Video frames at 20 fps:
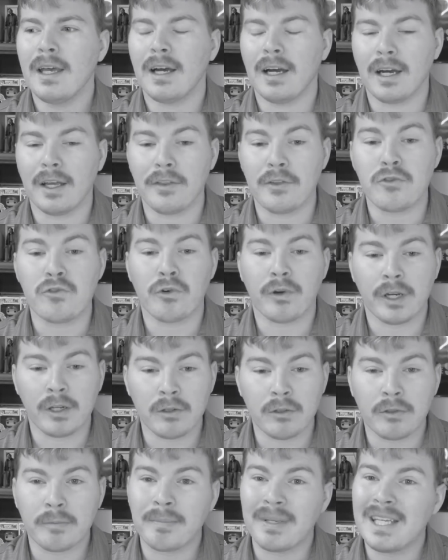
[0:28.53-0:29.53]
The
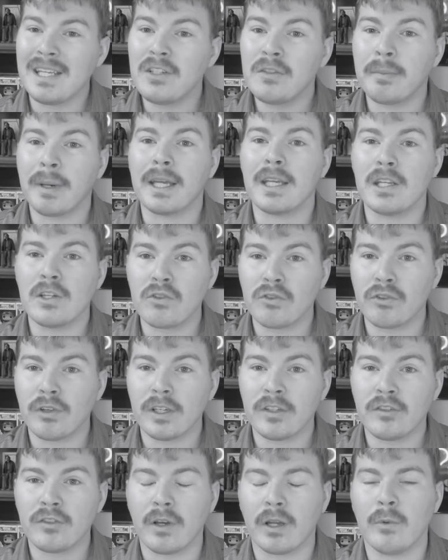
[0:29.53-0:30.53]
trailer piqued my
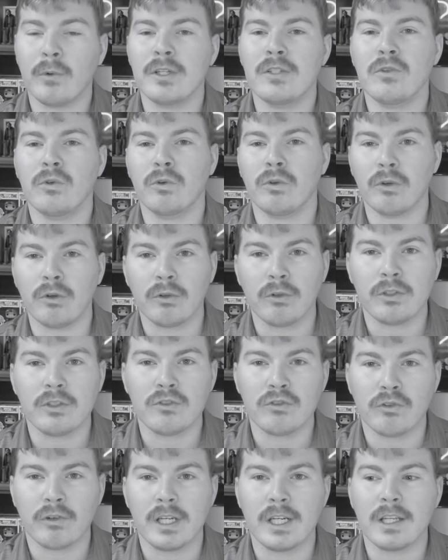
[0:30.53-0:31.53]
interest, so I went to an early
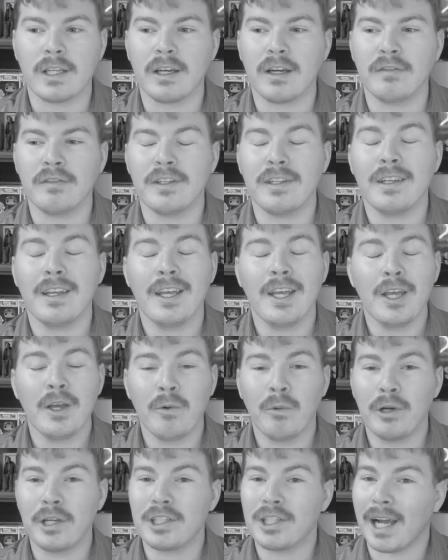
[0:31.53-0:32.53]
screening of it,
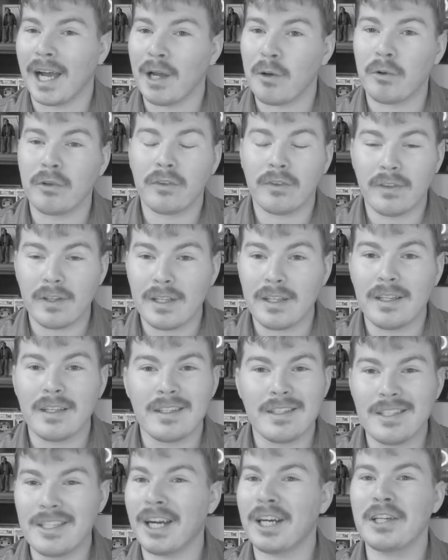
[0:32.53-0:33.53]
which I was the
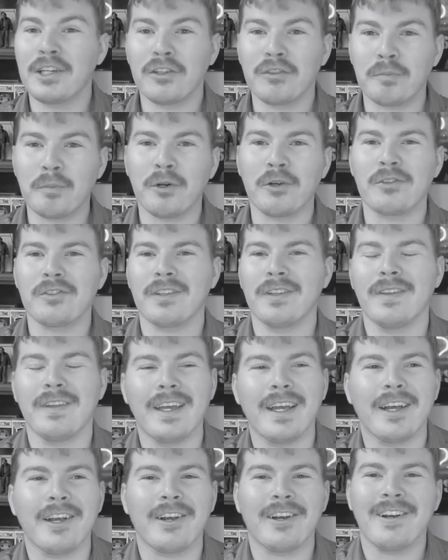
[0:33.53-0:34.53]
youngest person
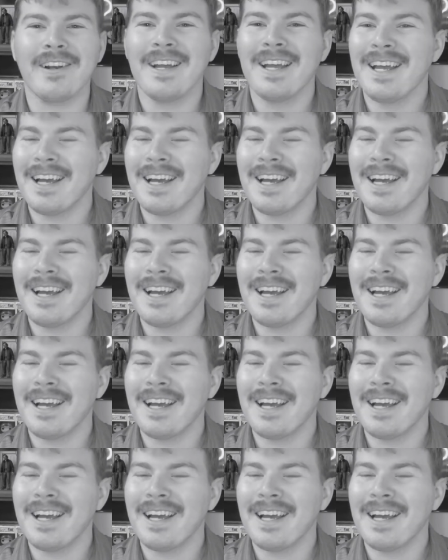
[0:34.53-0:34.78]
there.